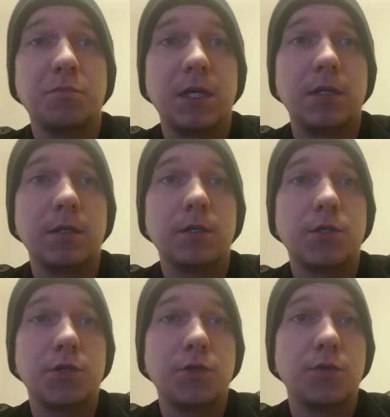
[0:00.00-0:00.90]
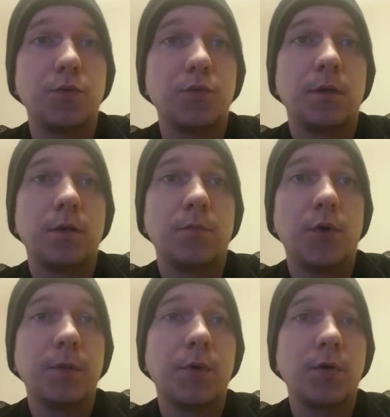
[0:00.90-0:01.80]
me to
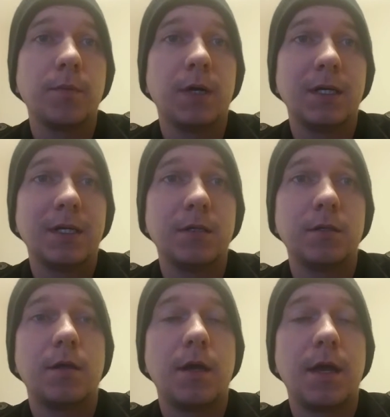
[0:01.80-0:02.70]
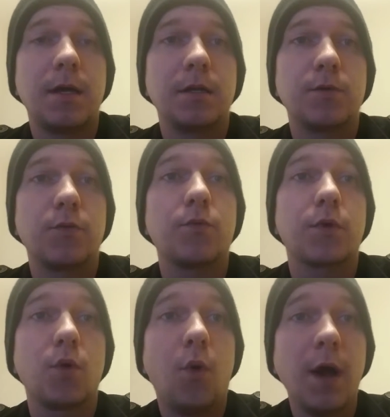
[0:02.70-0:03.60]
put a Pokemon in and
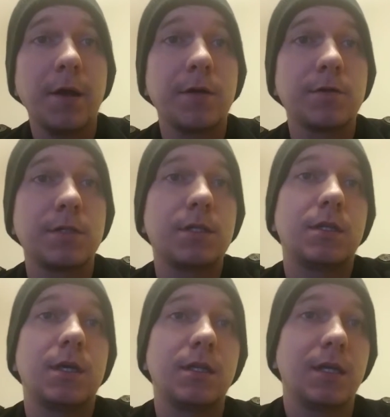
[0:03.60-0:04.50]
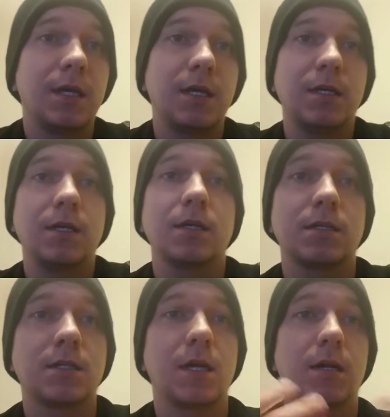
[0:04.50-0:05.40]
requires that they
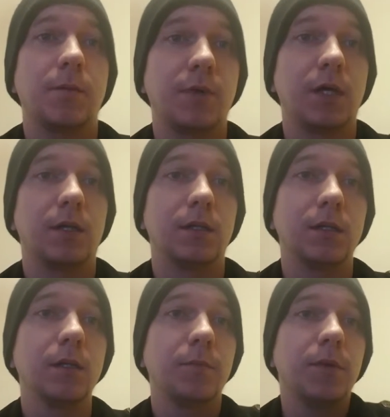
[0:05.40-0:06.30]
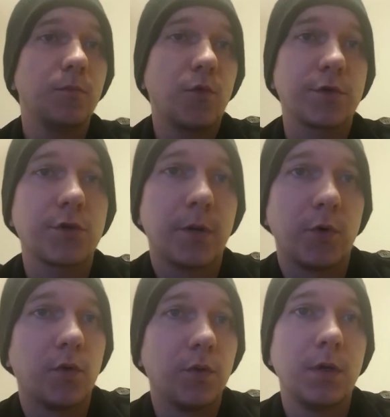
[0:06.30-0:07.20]
set up a little bit more
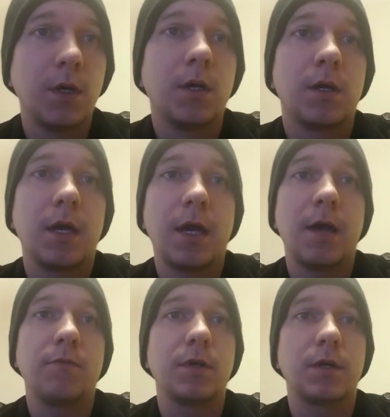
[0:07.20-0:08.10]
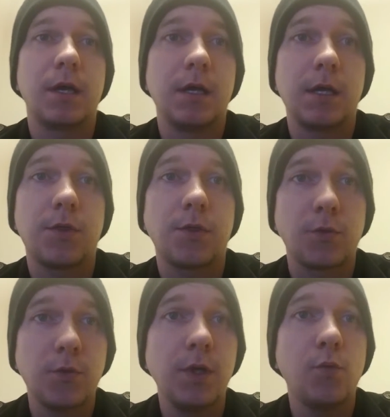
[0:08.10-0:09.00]
trouble having a
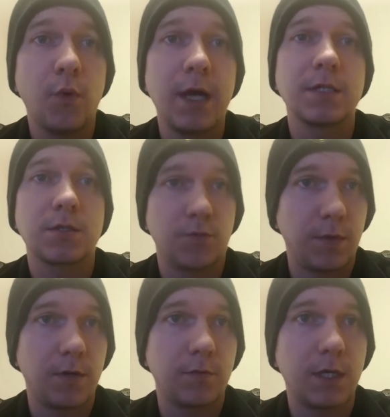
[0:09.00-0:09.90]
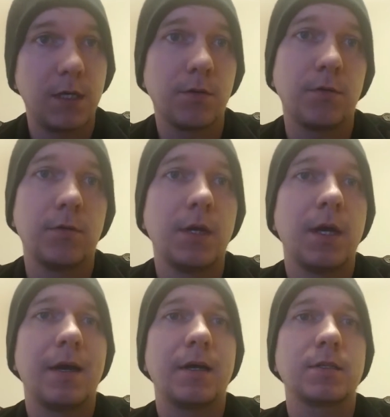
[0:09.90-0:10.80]
3-way surround kill
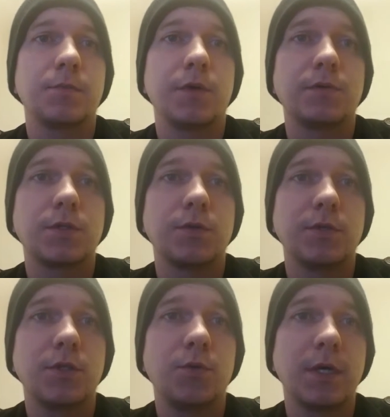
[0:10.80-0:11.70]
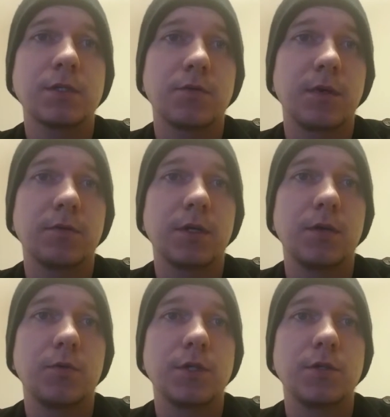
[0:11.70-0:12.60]
as opposed to a 2-way surround
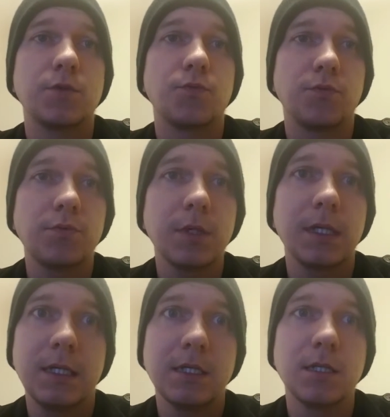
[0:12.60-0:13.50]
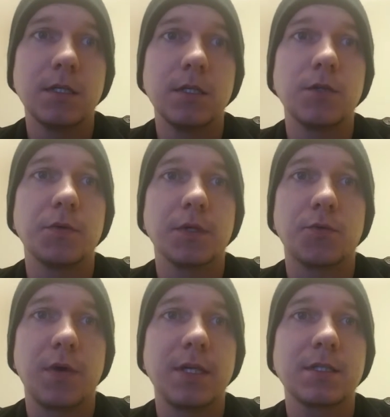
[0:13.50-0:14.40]
kill, which is really easy to do on
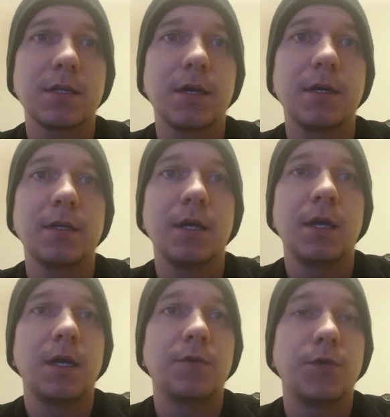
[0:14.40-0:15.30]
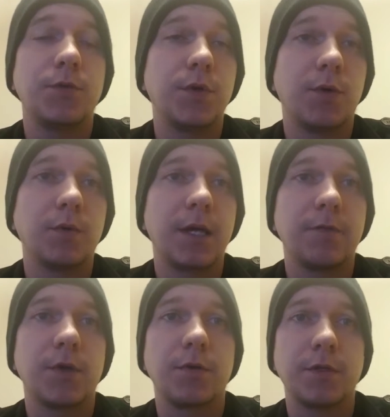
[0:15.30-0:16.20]
the right side if you don't
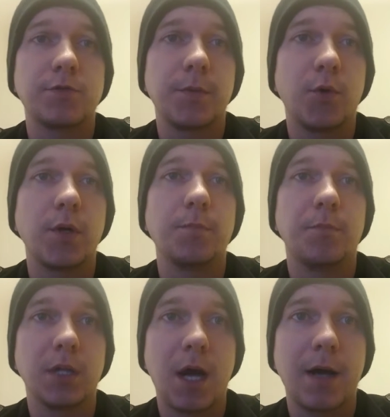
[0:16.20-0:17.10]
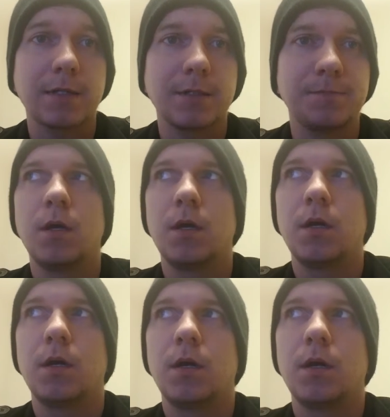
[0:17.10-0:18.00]
have their entry point blocked.
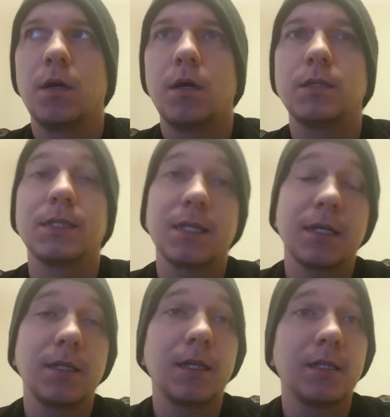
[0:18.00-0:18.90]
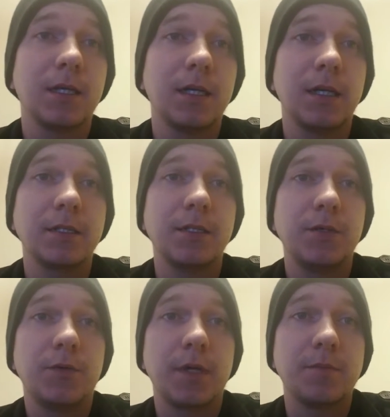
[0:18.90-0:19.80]
The second thing that I like to
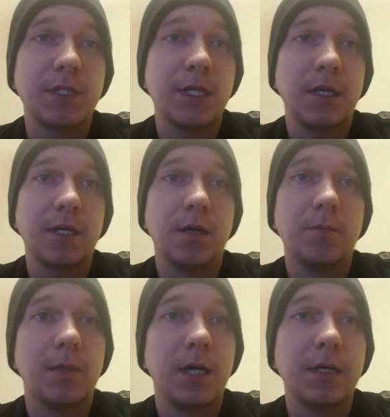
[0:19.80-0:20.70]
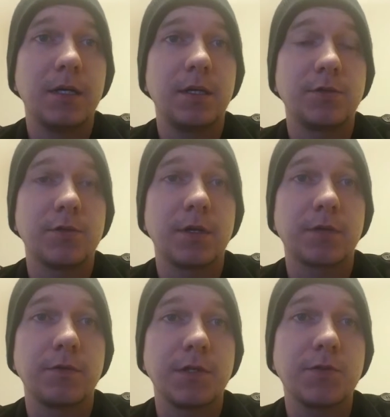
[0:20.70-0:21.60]
do when I'm setting up my
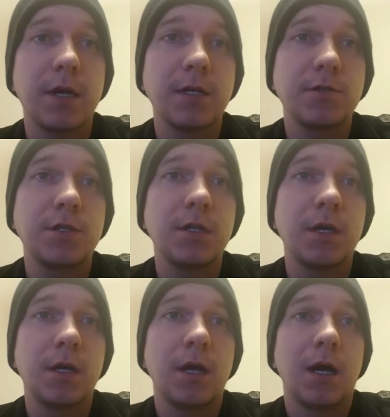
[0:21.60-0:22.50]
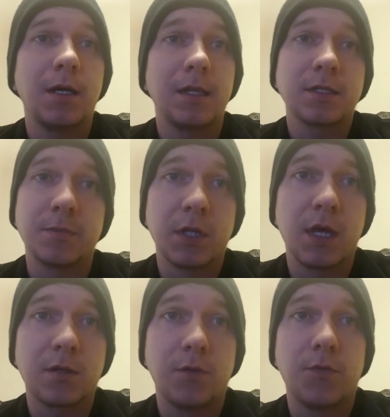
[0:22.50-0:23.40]
introductory strategy, I like to
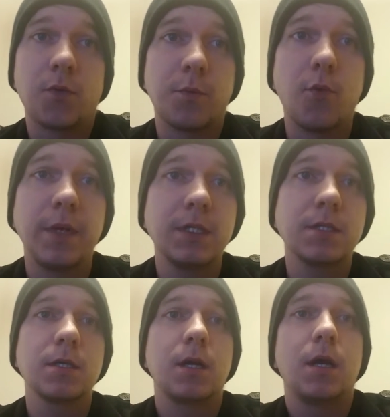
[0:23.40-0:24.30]
block all 4 points.